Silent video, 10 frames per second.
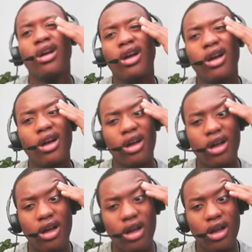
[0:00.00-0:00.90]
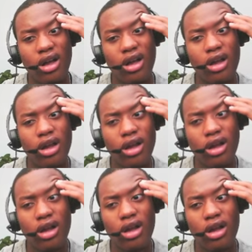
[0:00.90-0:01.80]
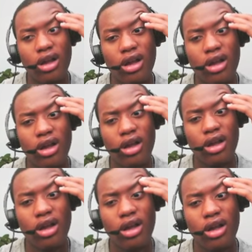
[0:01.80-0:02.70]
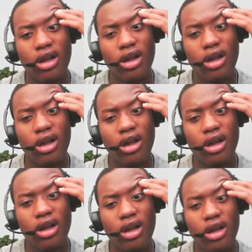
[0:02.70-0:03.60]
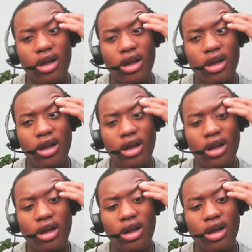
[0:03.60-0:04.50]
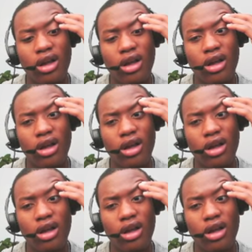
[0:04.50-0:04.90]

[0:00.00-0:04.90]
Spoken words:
No words are spoken by the person on screen.